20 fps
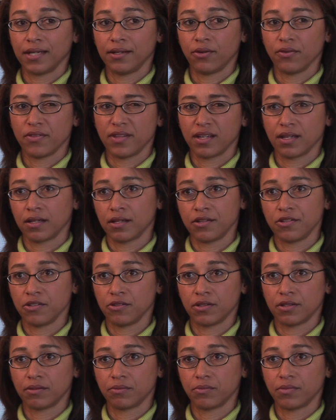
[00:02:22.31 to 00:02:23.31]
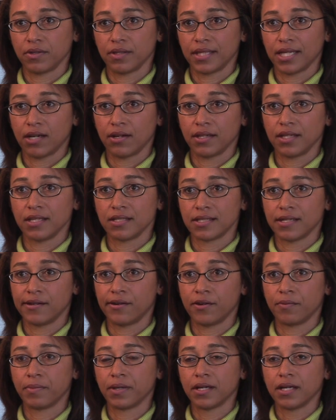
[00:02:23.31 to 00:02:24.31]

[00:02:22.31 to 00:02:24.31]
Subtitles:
I don't think I could do it without his help.